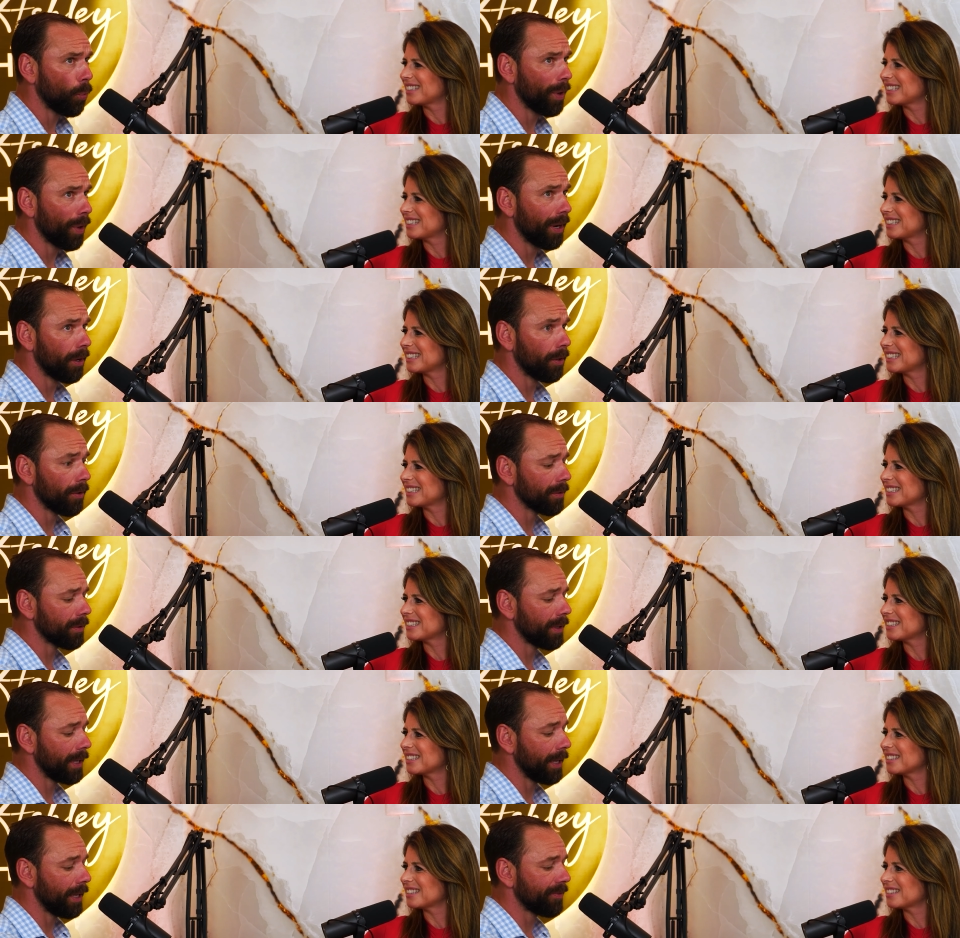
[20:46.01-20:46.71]

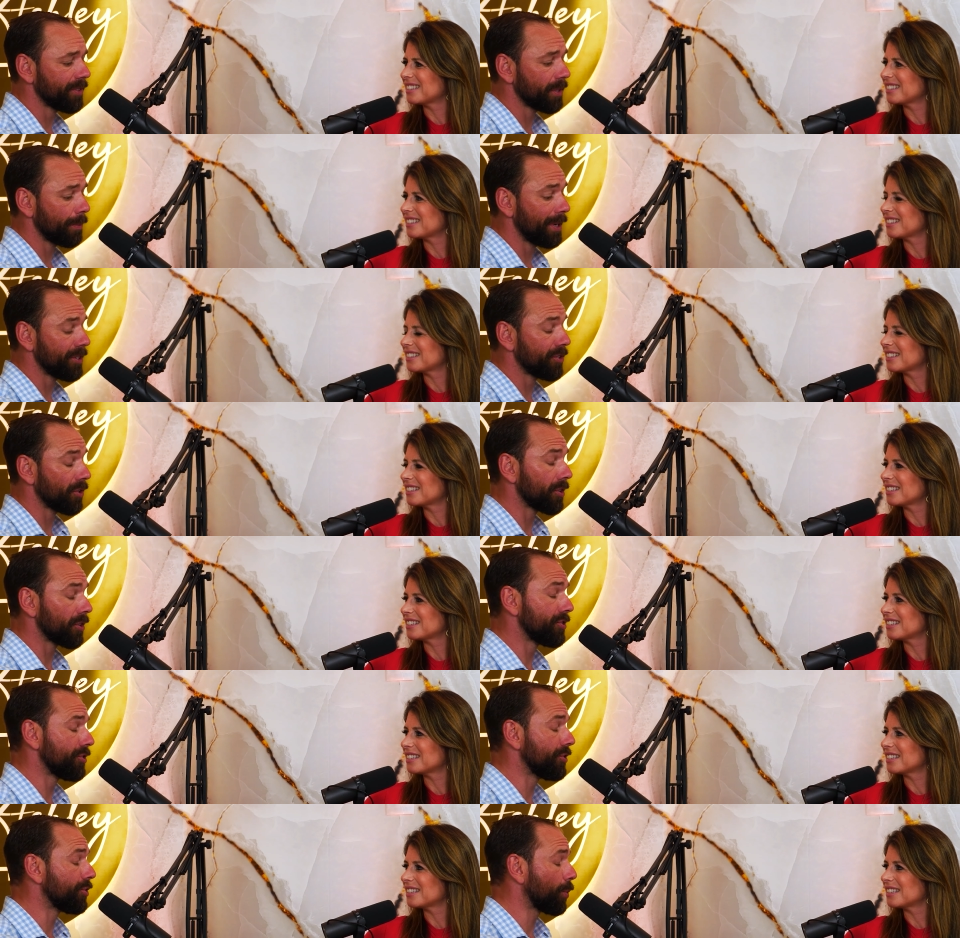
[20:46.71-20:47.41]
Speaker 1: well, if somebody
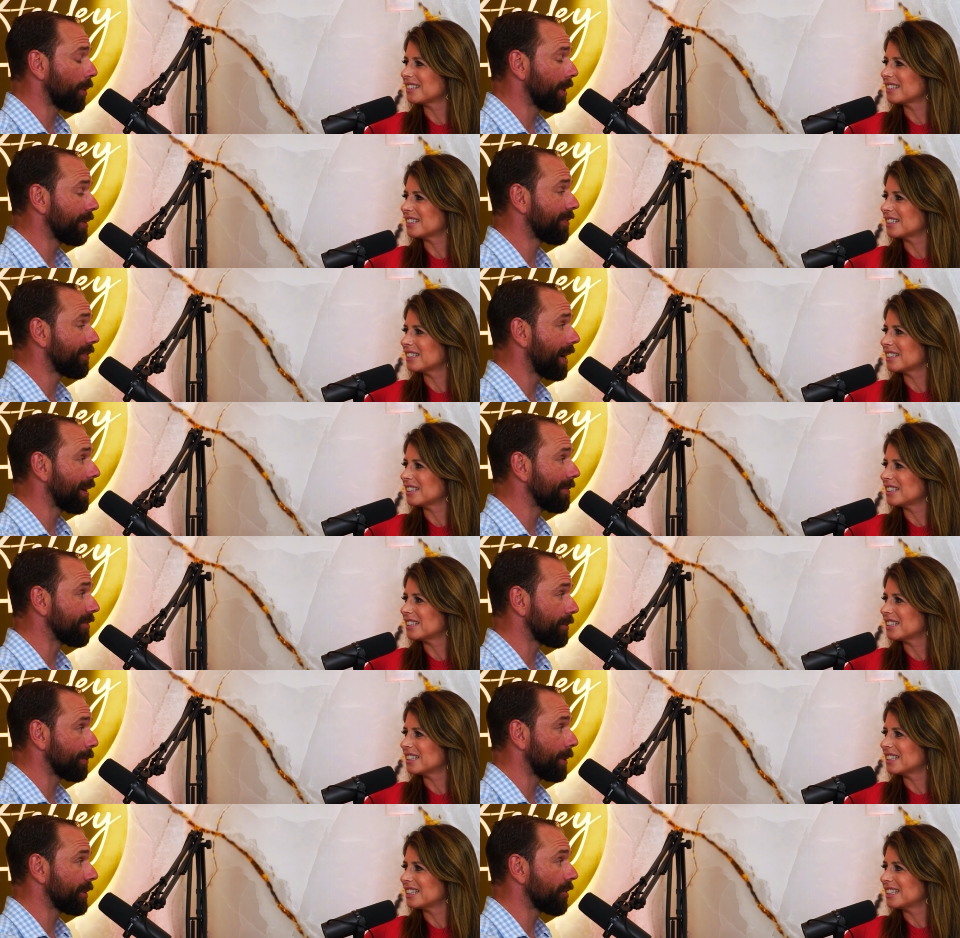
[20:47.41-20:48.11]
charges you 25
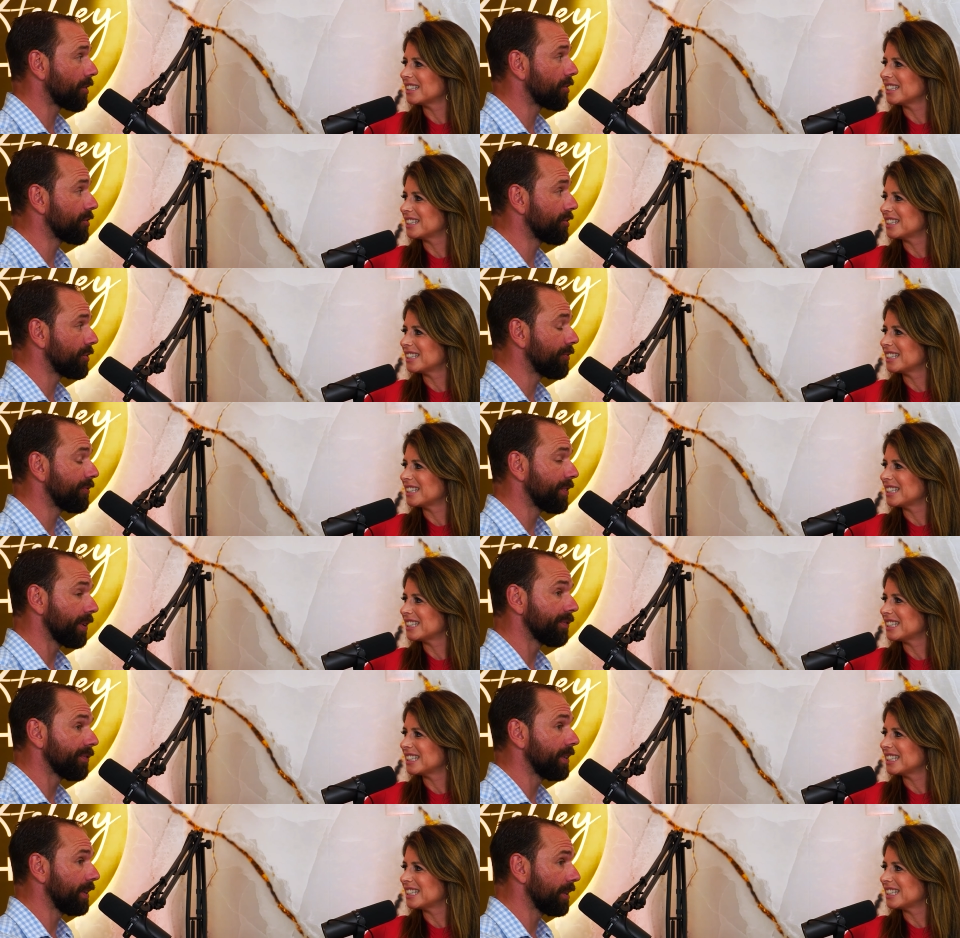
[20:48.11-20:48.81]
and somebody charges you
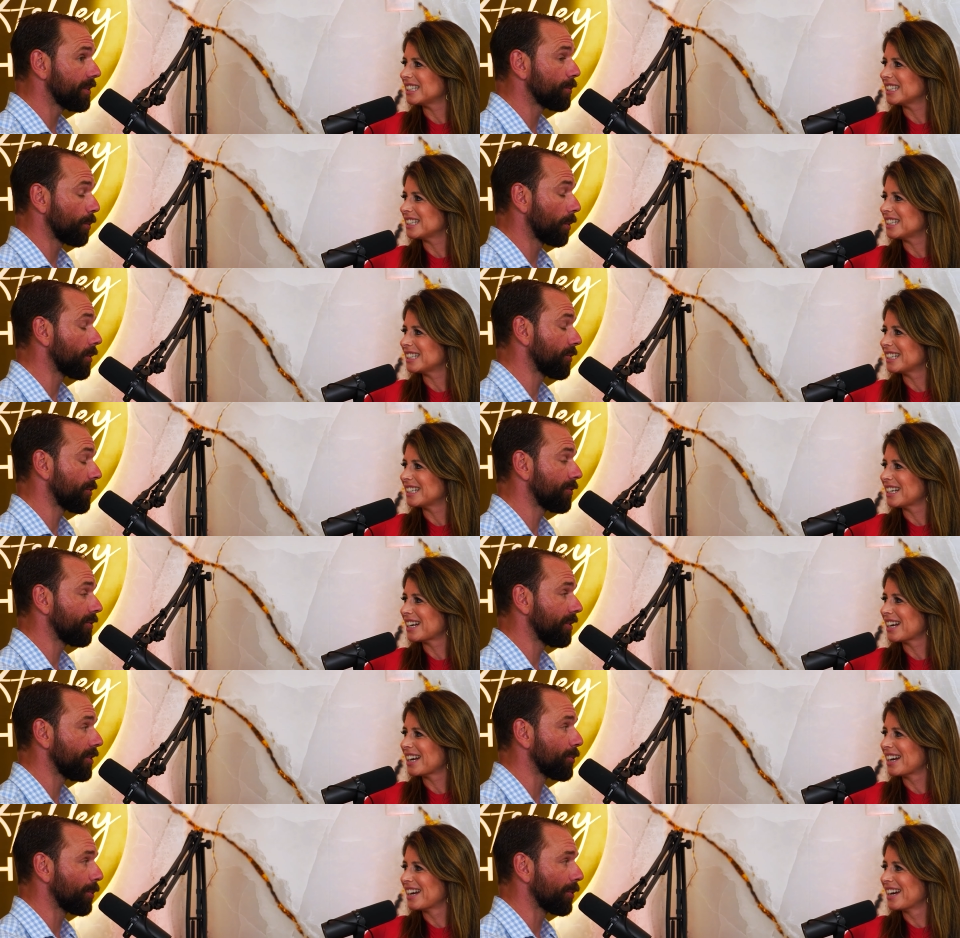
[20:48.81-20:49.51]
50, it's worth
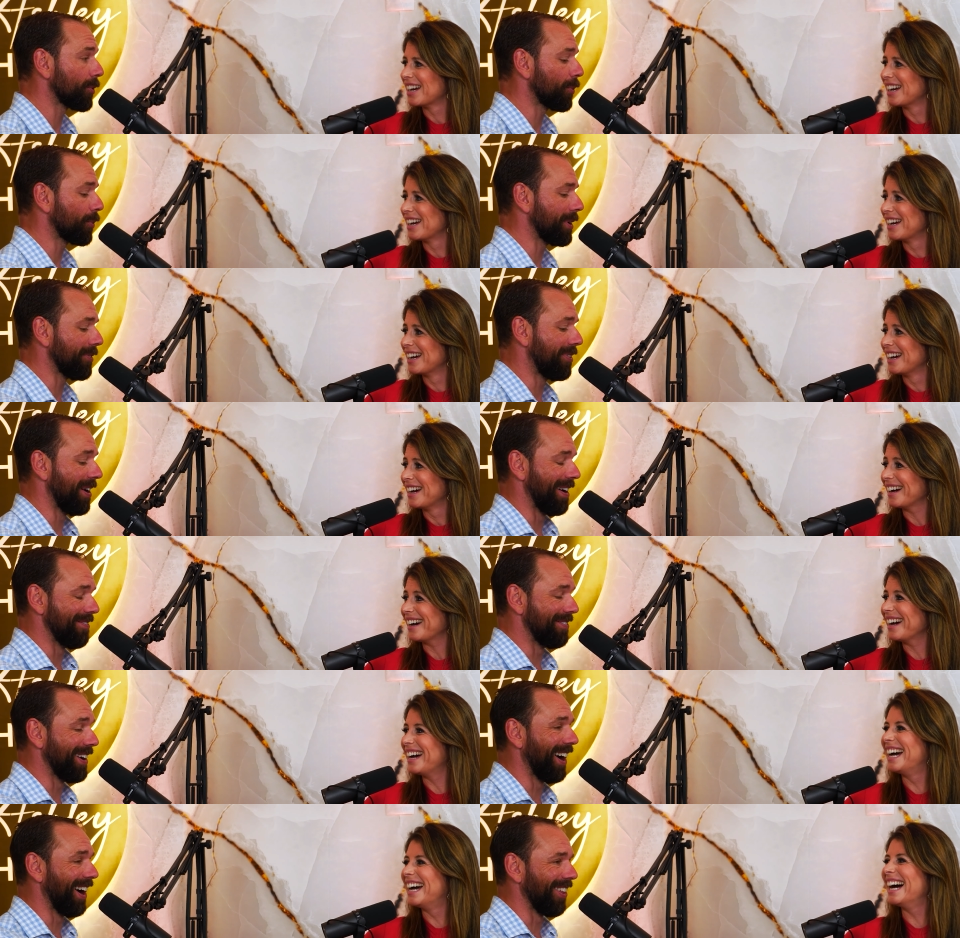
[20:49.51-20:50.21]
it's worth
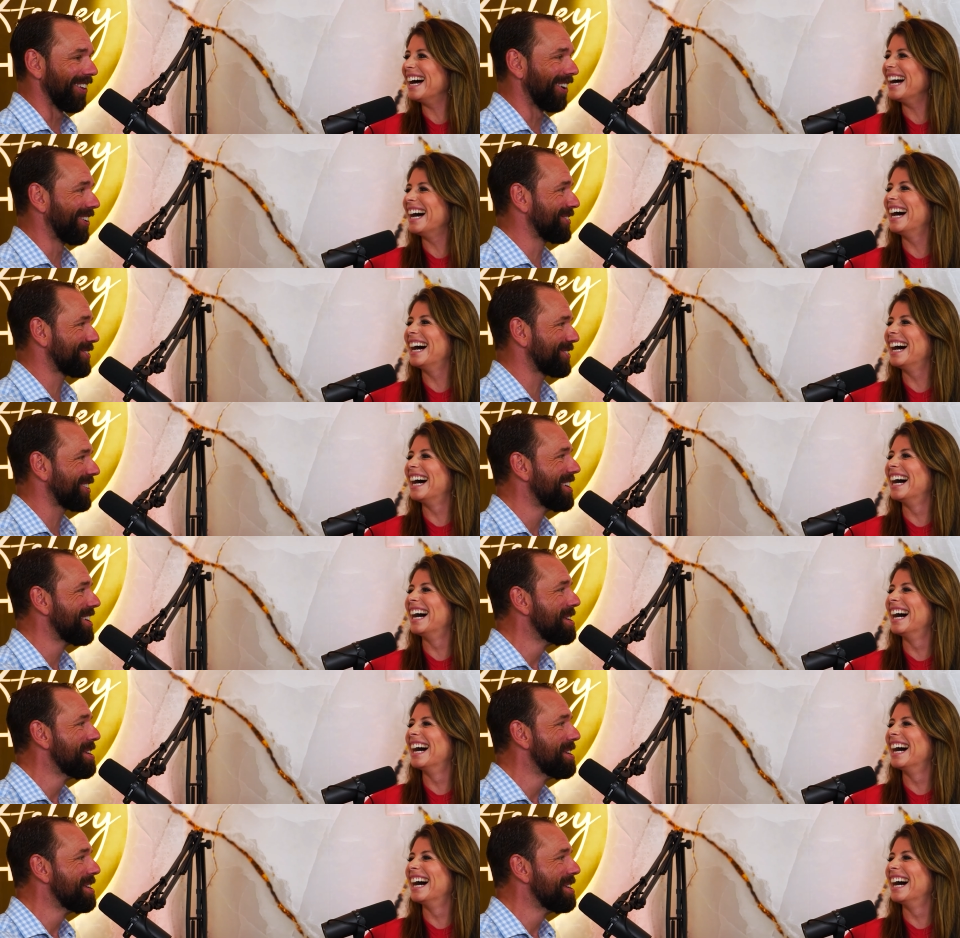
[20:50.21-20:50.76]
$25.